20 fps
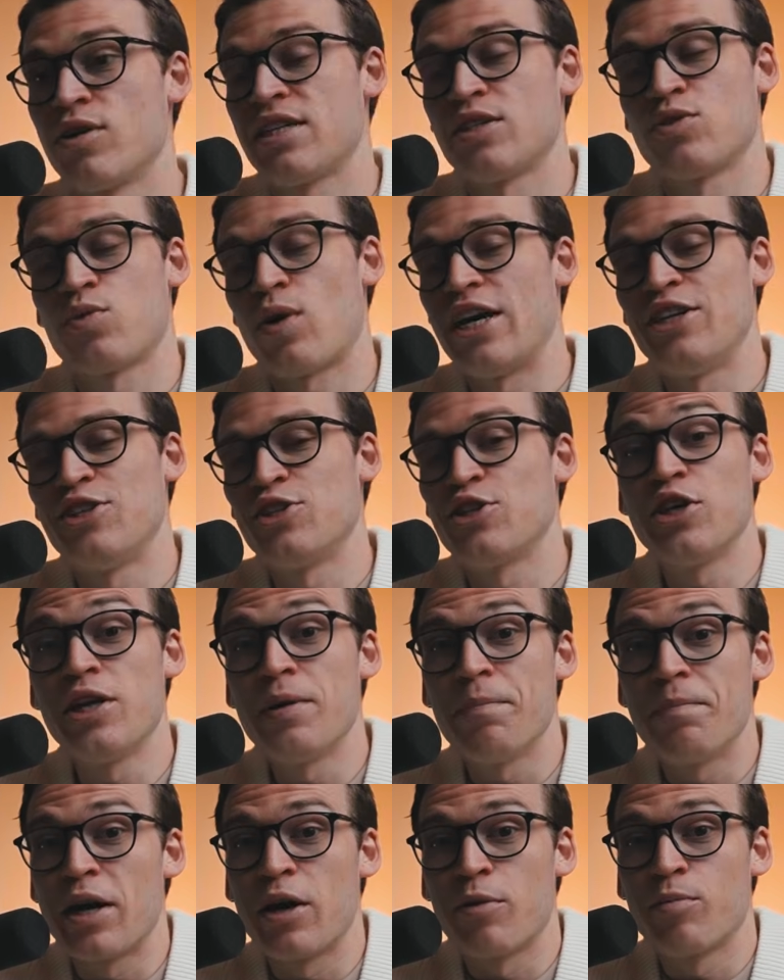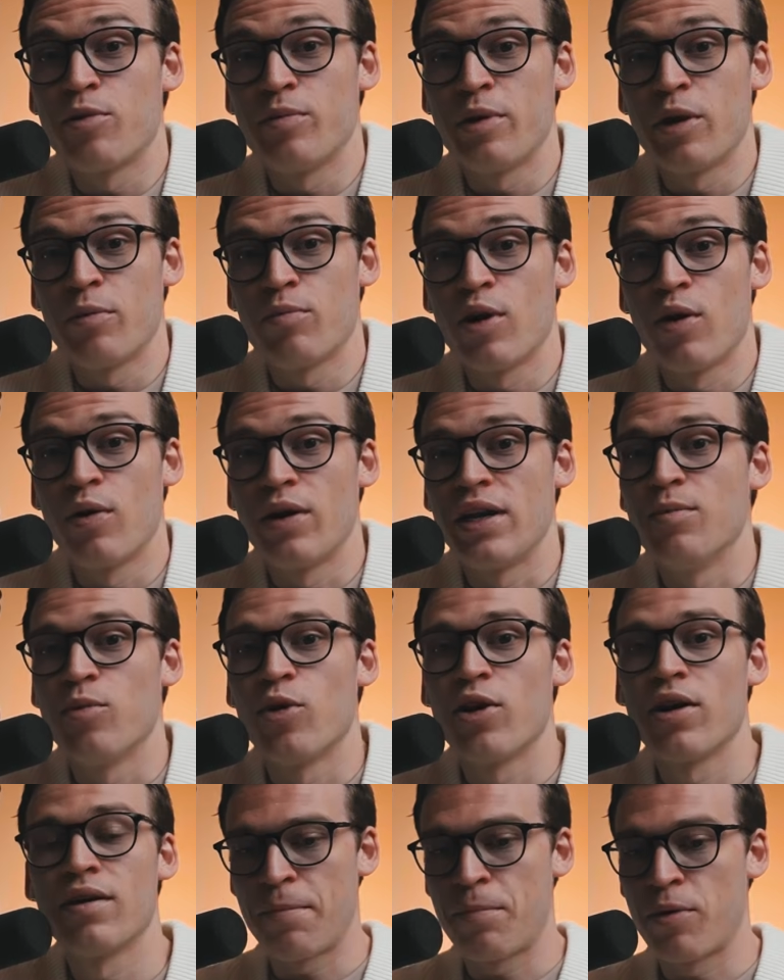that's why I just couldn't bear Premiere Pro
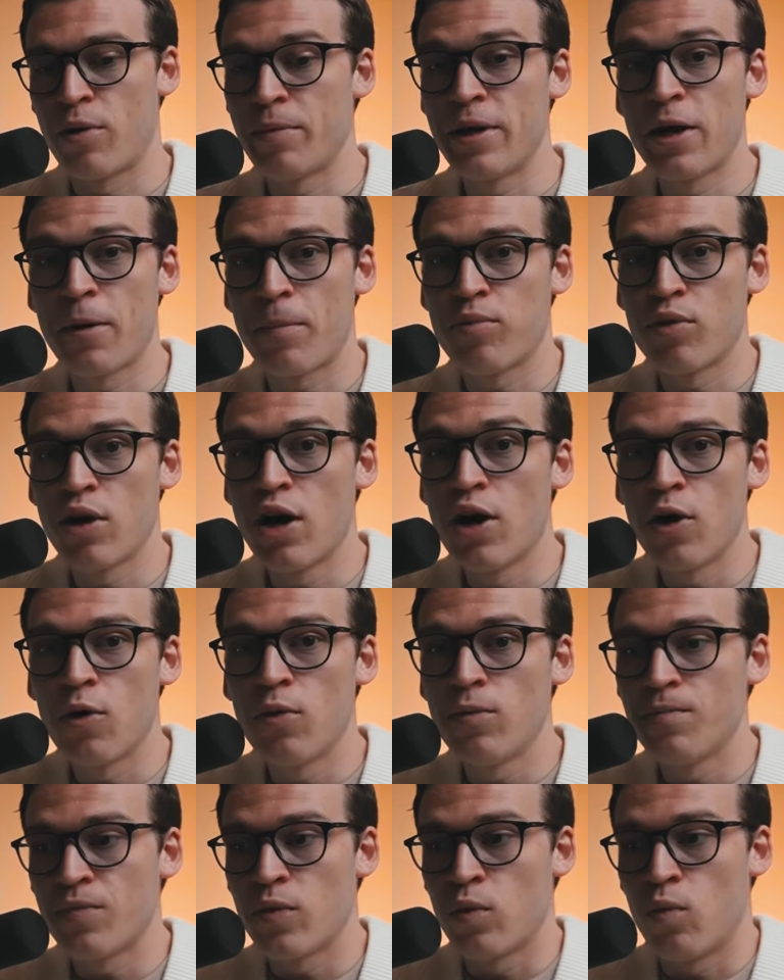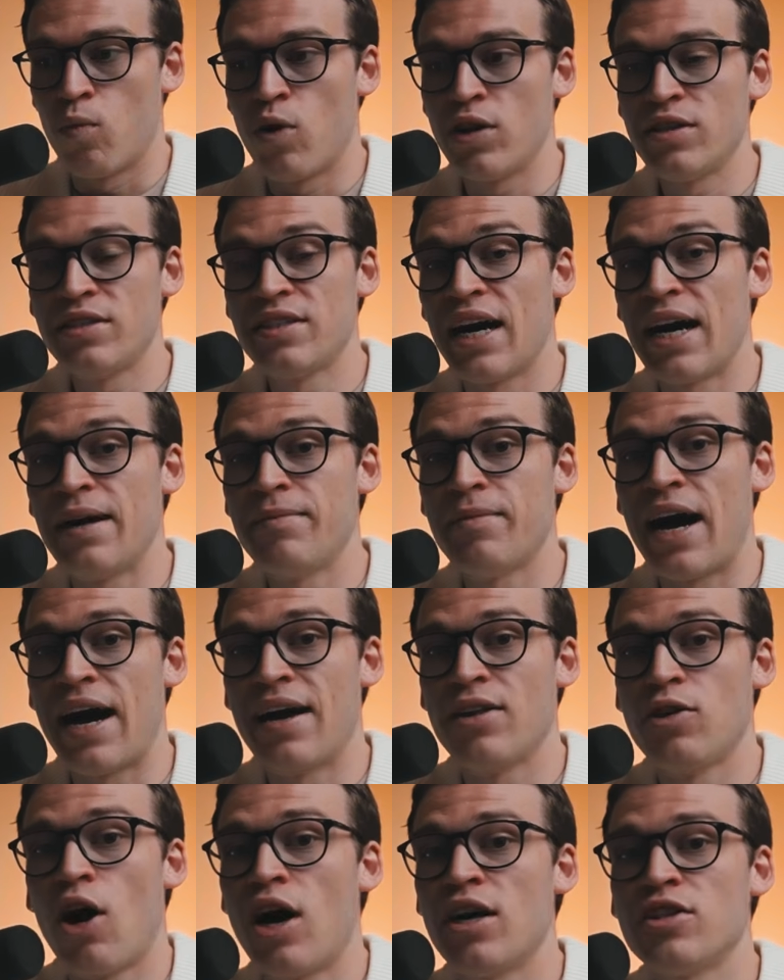anymore. And Premiere Pro, one time,
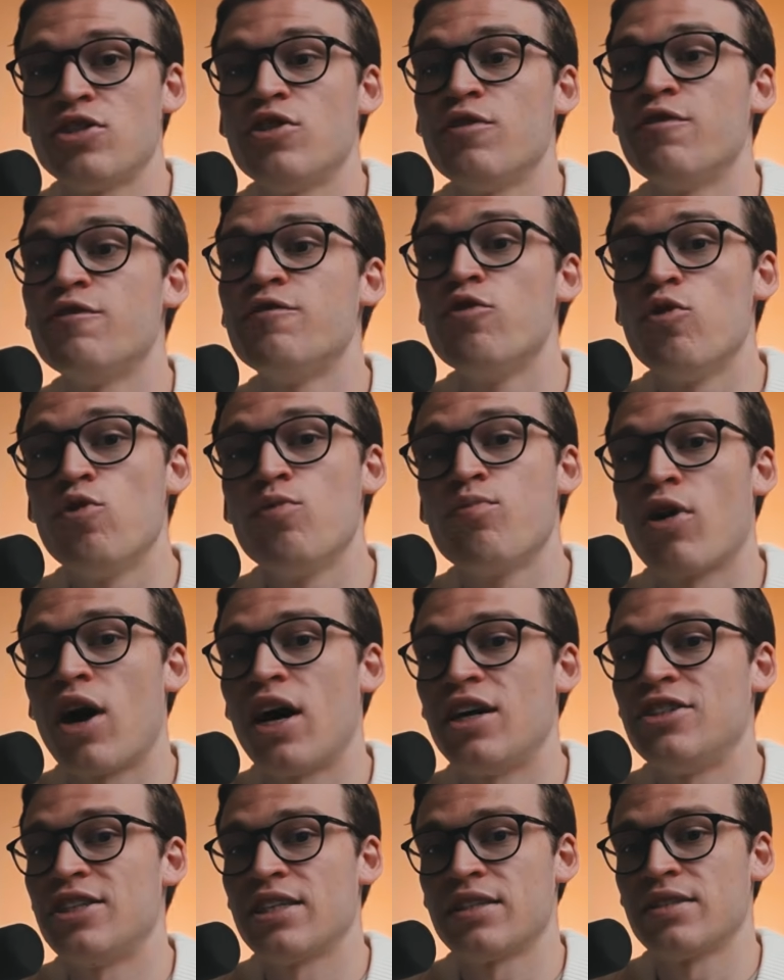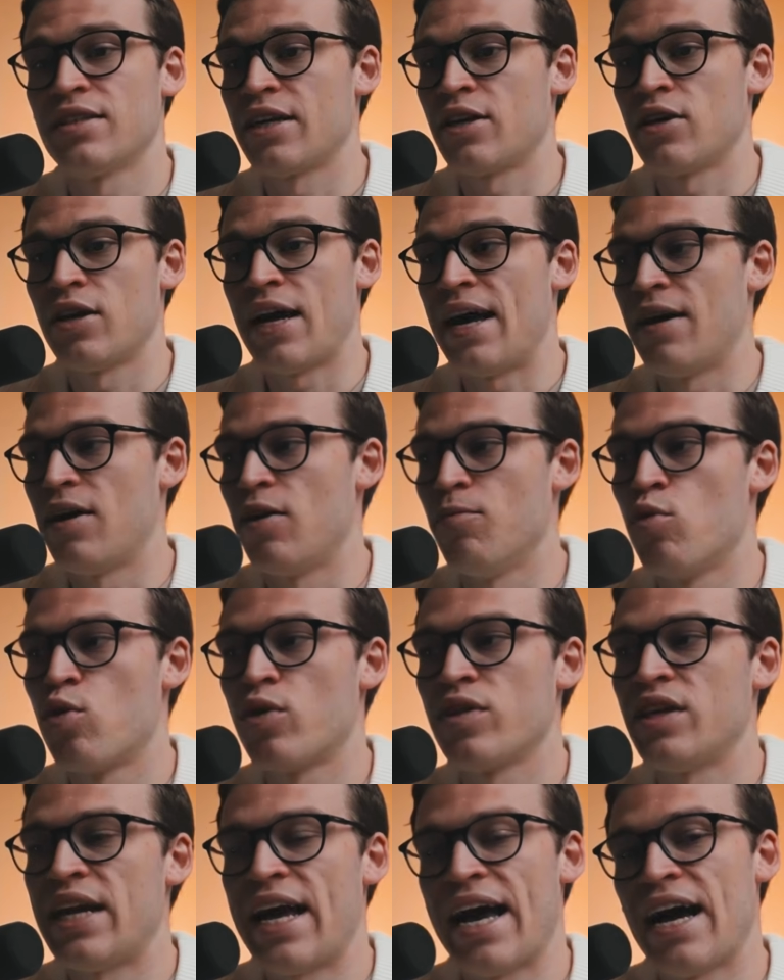I lost a full project like
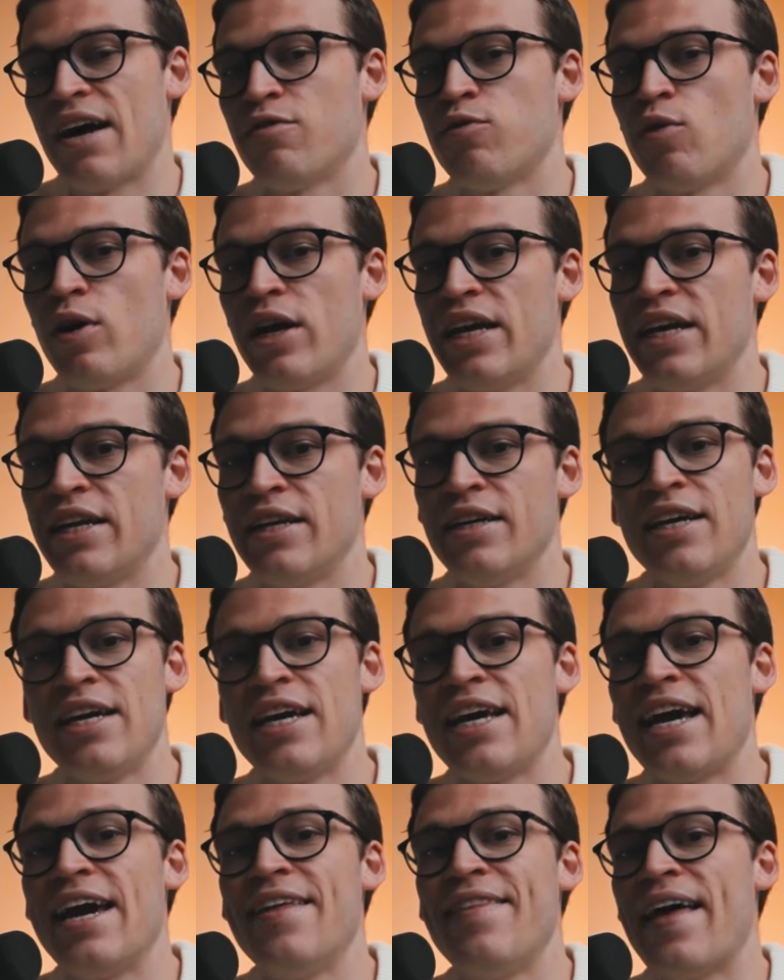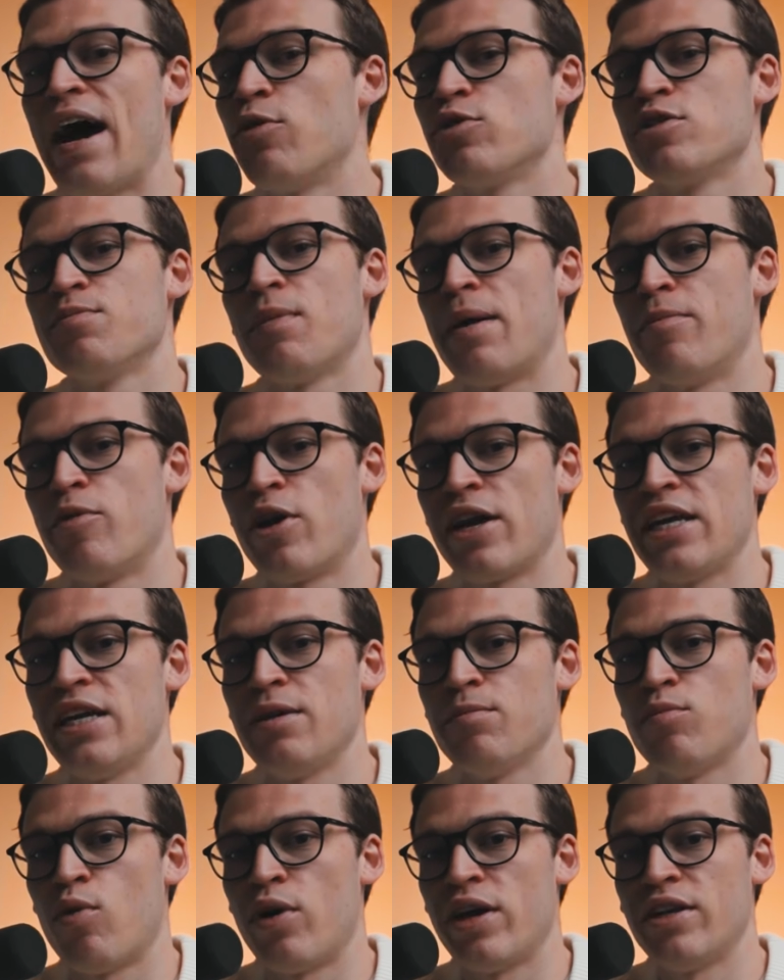more than halfway in, and that was my
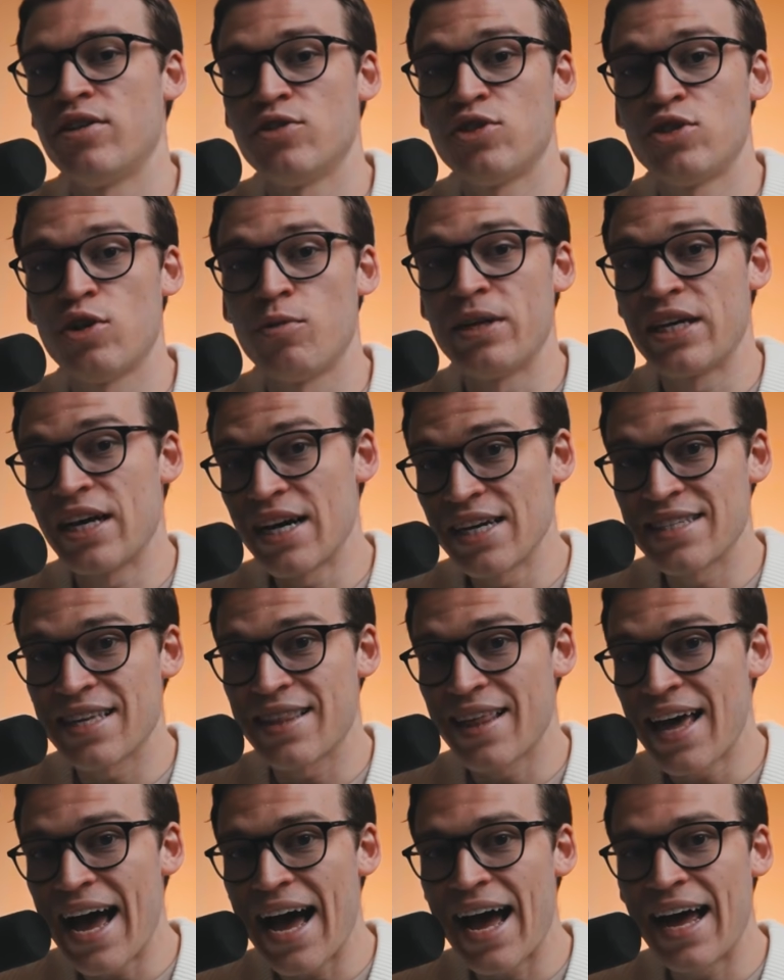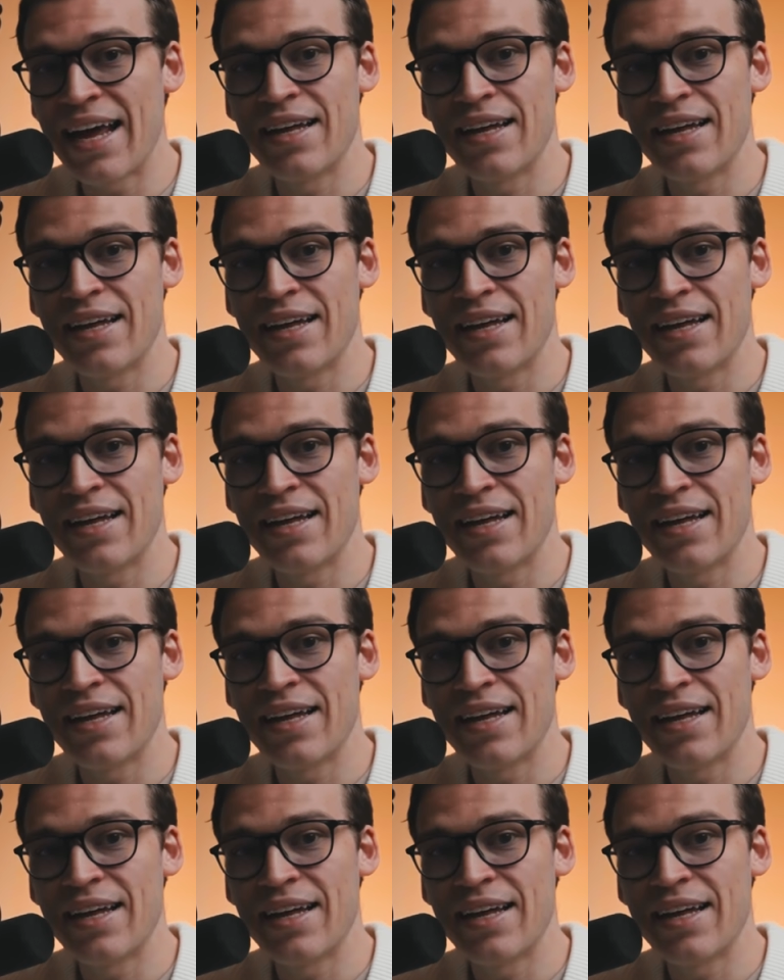breaking point. So because of that, I